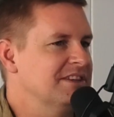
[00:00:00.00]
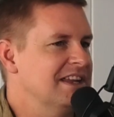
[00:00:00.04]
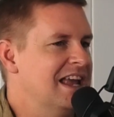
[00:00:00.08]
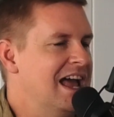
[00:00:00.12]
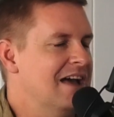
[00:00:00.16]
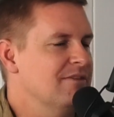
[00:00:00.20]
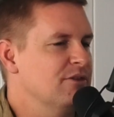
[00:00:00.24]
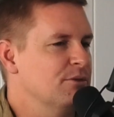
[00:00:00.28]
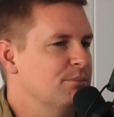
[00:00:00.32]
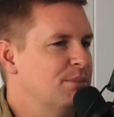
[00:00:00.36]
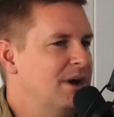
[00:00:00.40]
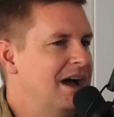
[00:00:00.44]
to
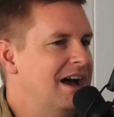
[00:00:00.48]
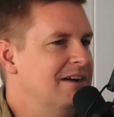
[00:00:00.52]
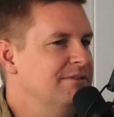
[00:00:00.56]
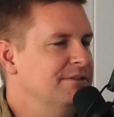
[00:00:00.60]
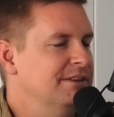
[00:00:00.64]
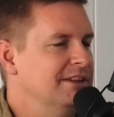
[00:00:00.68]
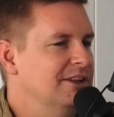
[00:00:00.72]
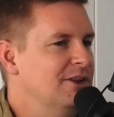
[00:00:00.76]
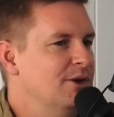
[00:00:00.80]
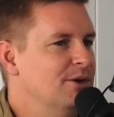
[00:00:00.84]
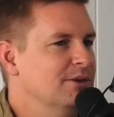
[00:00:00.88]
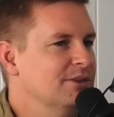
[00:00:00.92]
have a puff
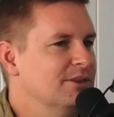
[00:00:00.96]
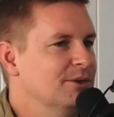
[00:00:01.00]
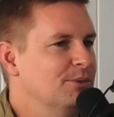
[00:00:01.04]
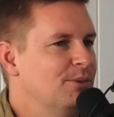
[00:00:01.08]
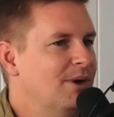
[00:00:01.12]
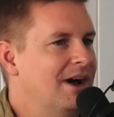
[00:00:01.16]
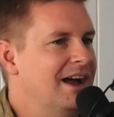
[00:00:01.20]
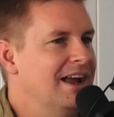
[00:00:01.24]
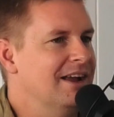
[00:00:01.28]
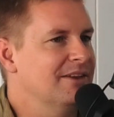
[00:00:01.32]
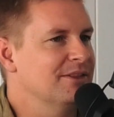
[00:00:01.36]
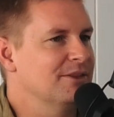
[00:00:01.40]
along the
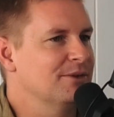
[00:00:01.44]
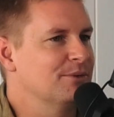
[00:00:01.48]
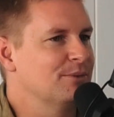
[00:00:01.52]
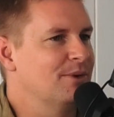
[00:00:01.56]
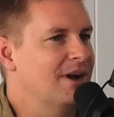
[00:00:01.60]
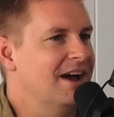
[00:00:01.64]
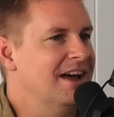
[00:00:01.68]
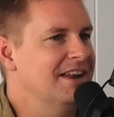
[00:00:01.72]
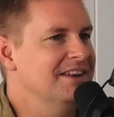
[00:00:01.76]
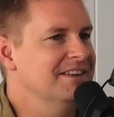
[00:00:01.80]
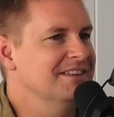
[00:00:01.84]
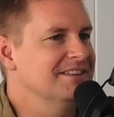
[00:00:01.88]
way on the
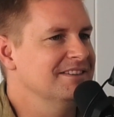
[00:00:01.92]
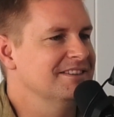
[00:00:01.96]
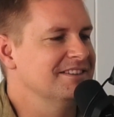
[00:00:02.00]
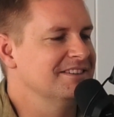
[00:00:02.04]
run?